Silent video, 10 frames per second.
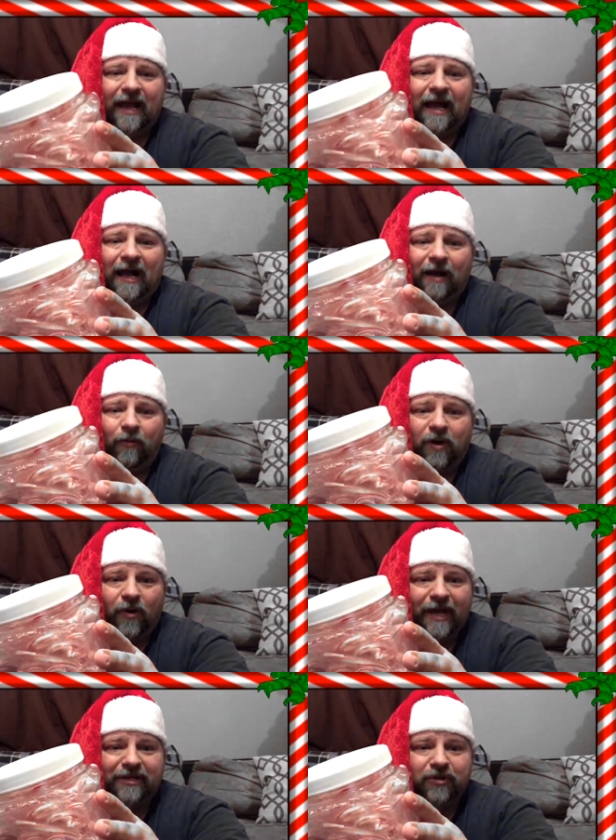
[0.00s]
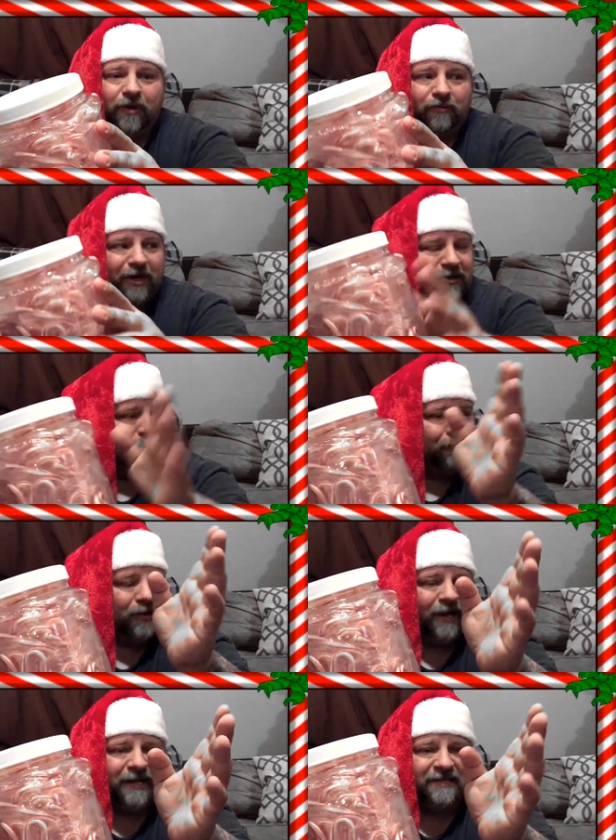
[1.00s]
We'll go ahead and do a runner-up
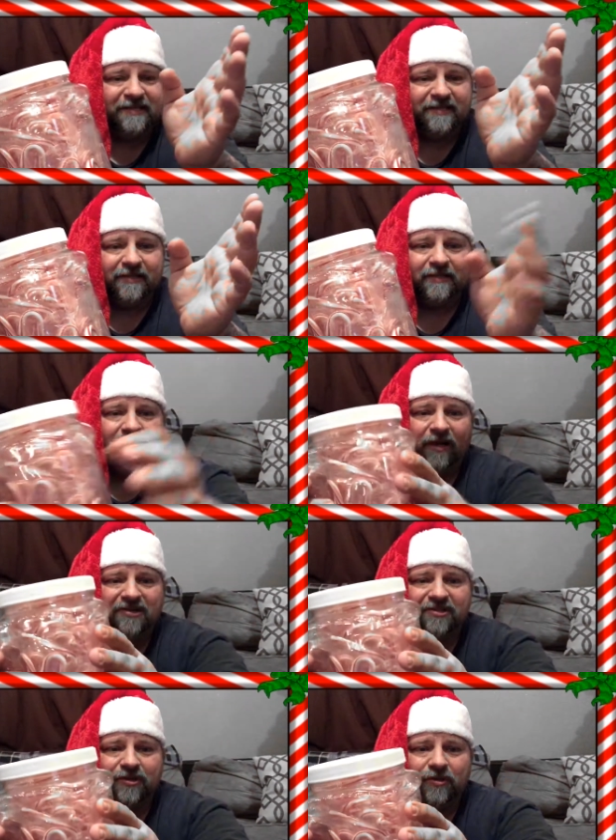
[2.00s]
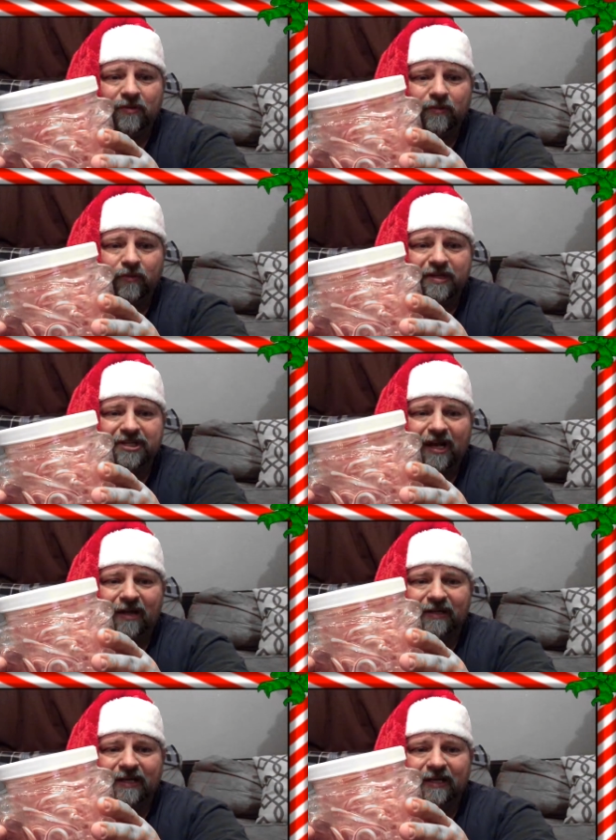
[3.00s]
prize also, which
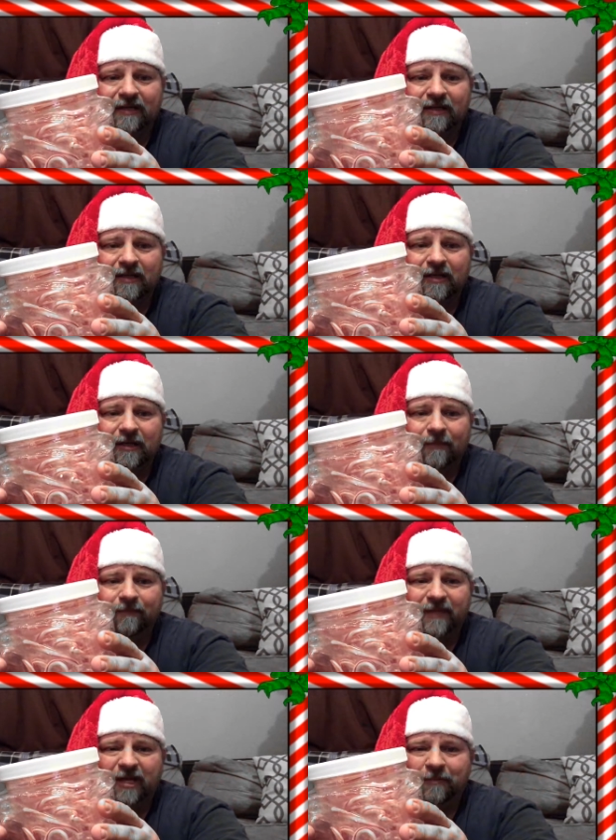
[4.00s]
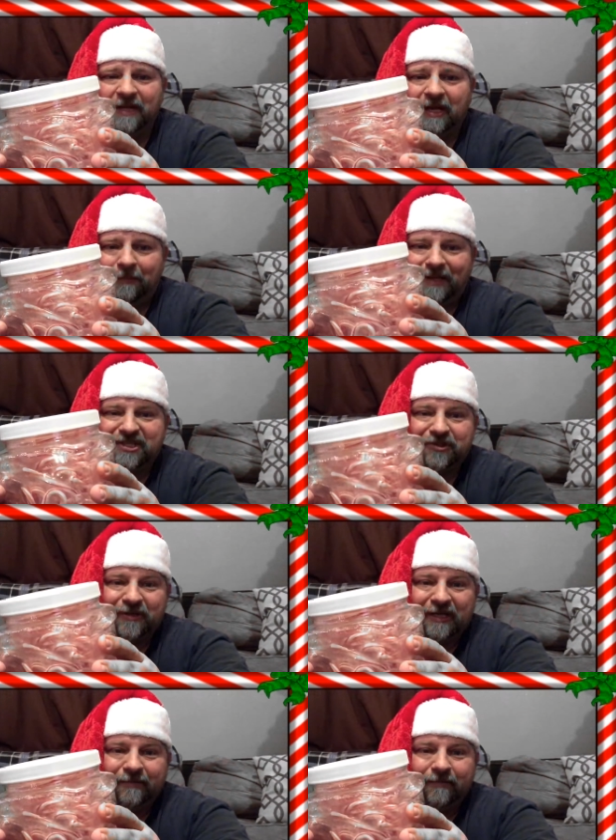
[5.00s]
it'll be a
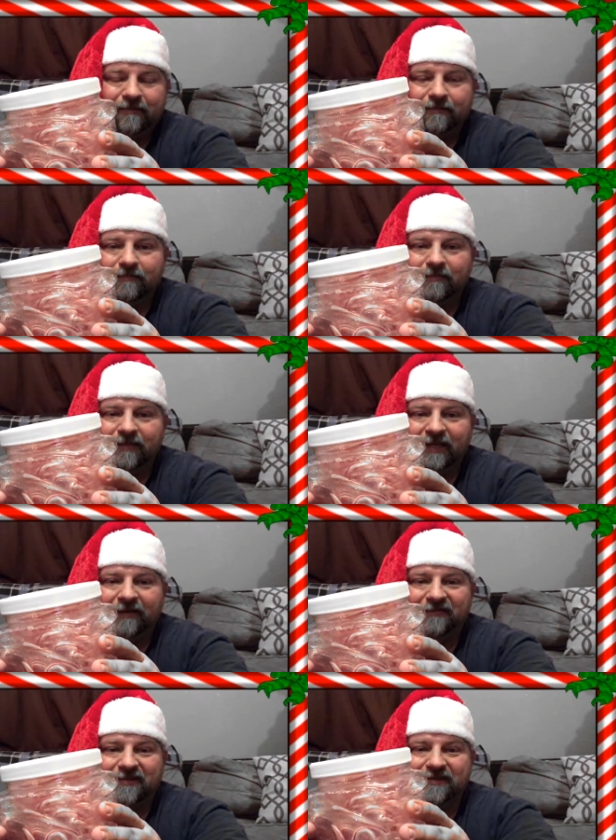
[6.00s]
mystery gift.